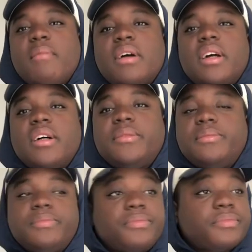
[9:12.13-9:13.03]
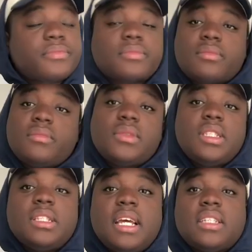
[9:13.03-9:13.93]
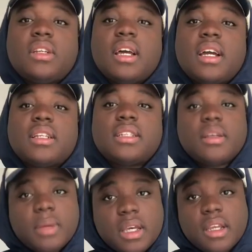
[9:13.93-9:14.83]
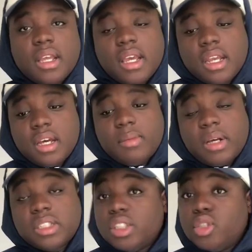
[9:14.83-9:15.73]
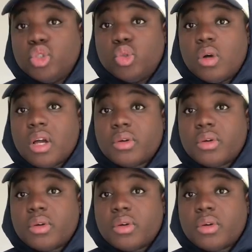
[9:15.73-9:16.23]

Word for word: but that's all I gotta say, man. And I'll see you in 2